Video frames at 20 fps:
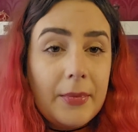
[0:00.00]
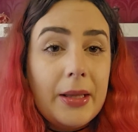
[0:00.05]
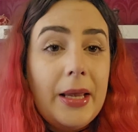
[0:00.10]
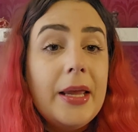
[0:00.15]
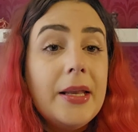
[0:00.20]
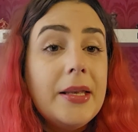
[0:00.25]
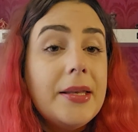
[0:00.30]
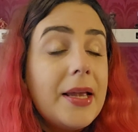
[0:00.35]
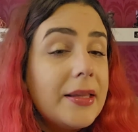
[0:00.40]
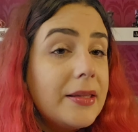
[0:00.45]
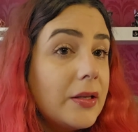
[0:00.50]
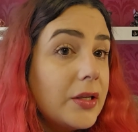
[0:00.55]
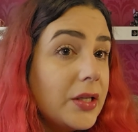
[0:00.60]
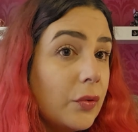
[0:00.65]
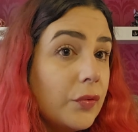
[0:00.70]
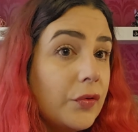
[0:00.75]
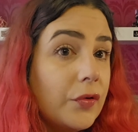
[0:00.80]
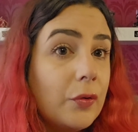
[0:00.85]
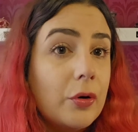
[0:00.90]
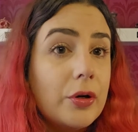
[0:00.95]
And that,
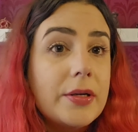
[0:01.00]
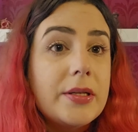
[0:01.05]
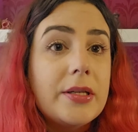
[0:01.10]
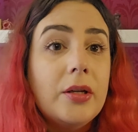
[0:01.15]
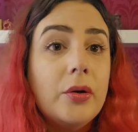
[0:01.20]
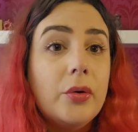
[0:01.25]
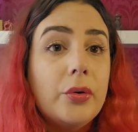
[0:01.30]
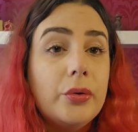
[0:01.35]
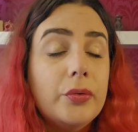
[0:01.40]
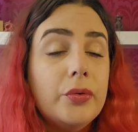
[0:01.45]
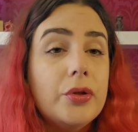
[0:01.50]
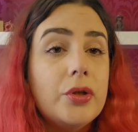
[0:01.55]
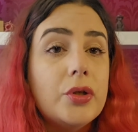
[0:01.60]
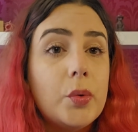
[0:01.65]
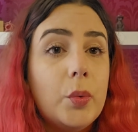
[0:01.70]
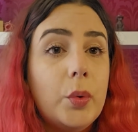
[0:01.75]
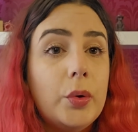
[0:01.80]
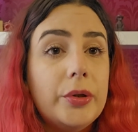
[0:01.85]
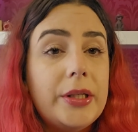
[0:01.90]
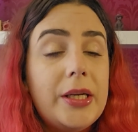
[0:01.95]
of course, includes
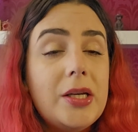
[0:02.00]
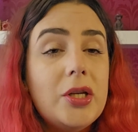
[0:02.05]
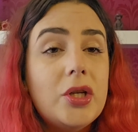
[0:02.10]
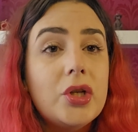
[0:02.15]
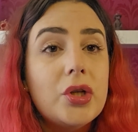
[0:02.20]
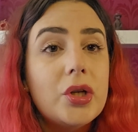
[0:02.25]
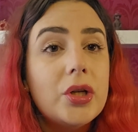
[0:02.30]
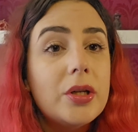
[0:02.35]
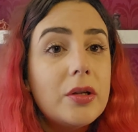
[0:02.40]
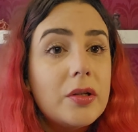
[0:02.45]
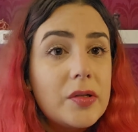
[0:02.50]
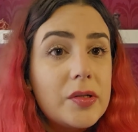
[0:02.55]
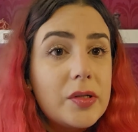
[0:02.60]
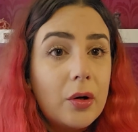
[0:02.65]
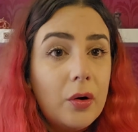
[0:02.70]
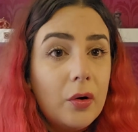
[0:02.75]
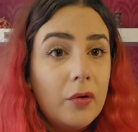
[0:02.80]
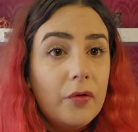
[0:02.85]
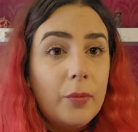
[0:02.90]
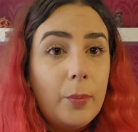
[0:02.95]
coalitions
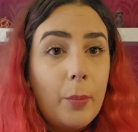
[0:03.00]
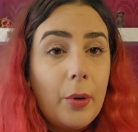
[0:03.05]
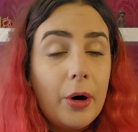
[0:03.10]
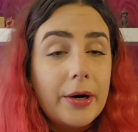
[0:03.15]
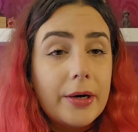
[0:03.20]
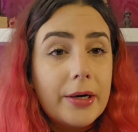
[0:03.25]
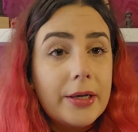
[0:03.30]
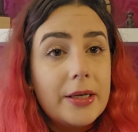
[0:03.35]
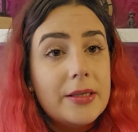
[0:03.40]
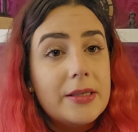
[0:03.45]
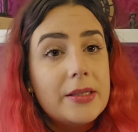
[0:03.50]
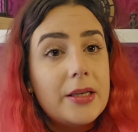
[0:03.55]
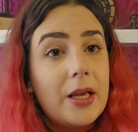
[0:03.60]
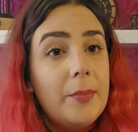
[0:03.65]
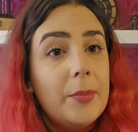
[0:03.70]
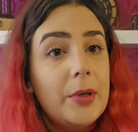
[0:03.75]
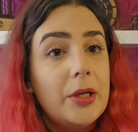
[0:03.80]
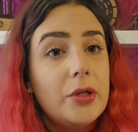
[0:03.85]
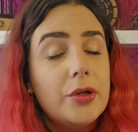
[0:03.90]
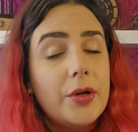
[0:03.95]
of parties
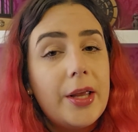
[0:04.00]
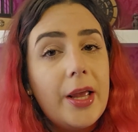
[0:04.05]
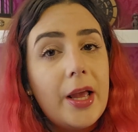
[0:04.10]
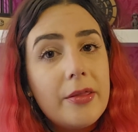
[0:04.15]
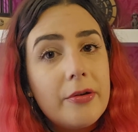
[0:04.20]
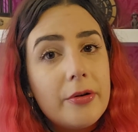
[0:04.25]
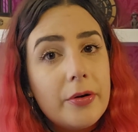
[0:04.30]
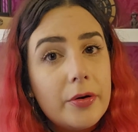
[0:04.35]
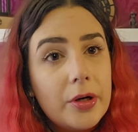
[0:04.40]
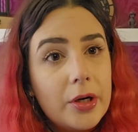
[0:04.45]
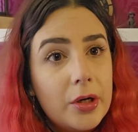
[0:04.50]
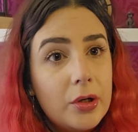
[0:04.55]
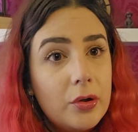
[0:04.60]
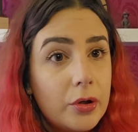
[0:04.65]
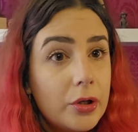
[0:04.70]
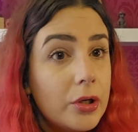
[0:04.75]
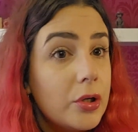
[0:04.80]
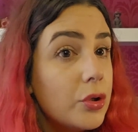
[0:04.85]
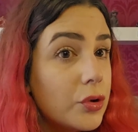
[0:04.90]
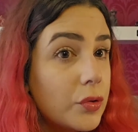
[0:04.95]
coming together in
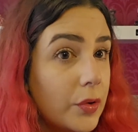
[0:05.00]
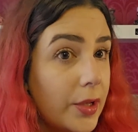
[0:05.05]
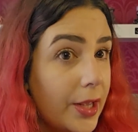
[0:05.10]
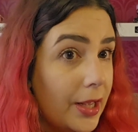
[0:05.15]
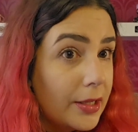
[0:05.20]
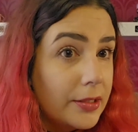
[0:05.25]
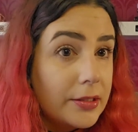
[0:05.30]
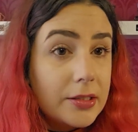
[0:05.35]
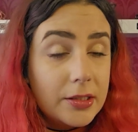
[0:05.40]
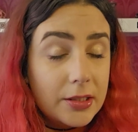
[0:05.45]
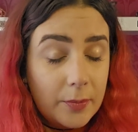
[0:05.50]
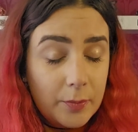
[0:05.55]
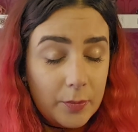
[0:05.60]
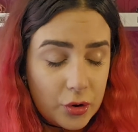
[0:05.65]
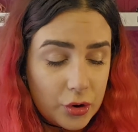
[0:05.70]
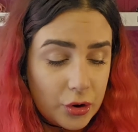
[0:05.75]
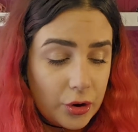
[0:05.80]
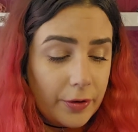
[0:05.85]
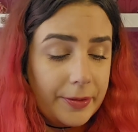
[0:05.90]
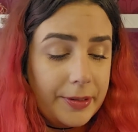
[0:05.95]
order to get the
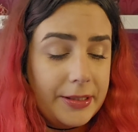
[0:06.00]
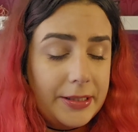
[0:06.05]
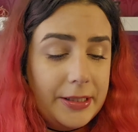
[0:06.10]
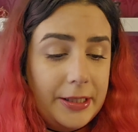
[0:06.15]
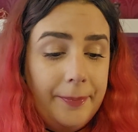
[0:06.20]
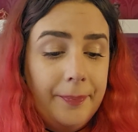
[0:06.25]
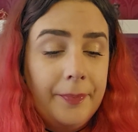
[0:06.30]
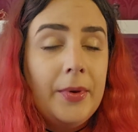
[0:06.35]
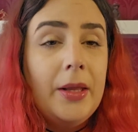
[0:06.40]
majority.